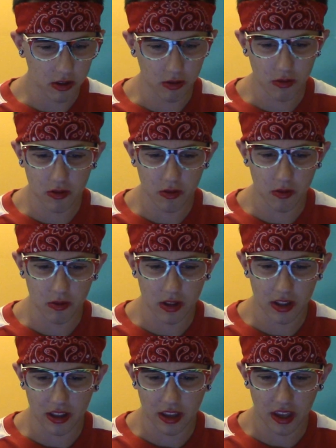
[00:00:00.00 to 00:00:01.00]
You two
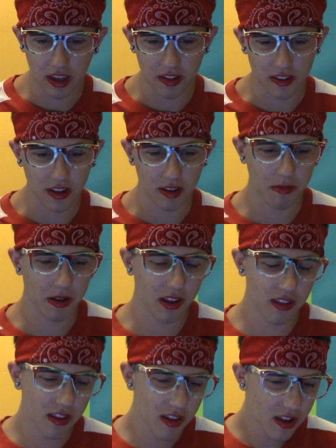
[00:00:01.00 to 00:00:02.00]
need to kiss, I
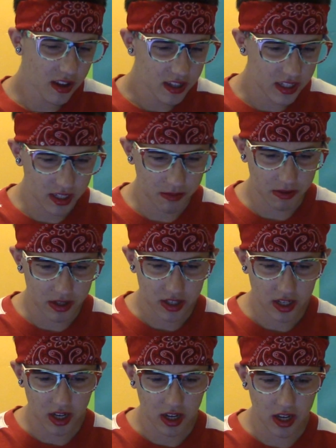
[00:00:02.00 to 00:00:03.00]
command. Zeke blushed.